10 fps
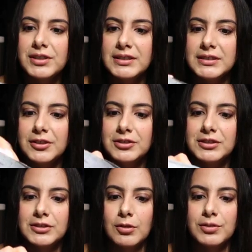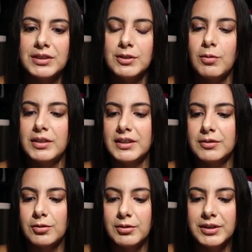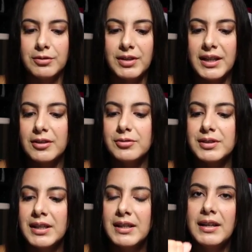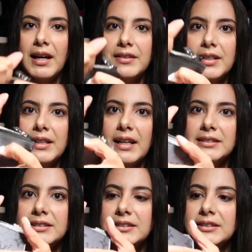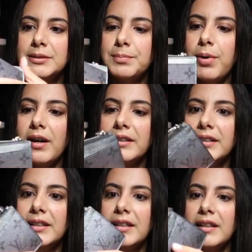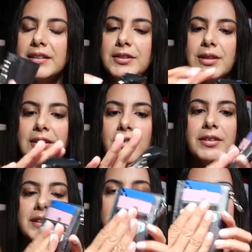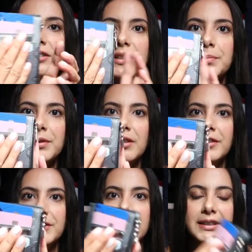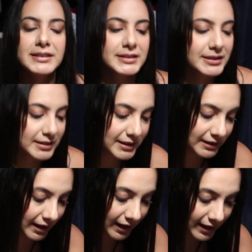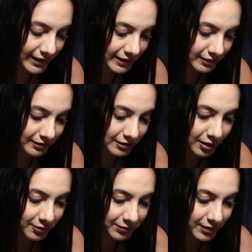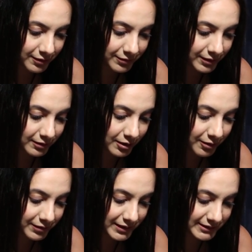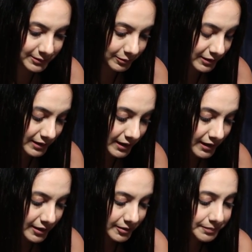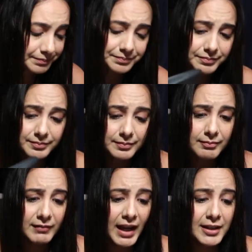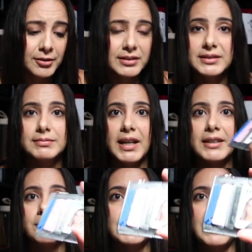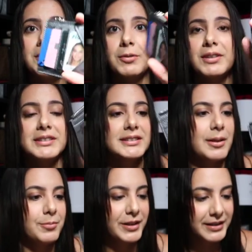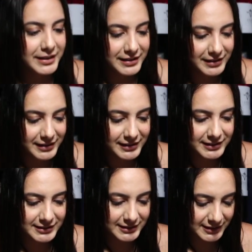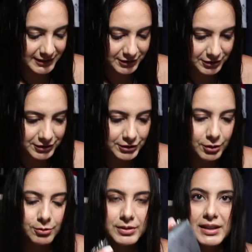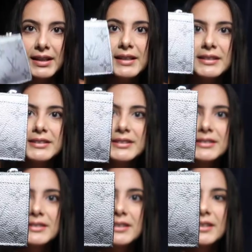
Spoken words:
things that you just don't really want like rolling around. And then it has the slip pocket, and then you have all these to like put all your things in. Like, I love, love, love this one. I don't ever want to stop wearing it. Like, it's just so nice.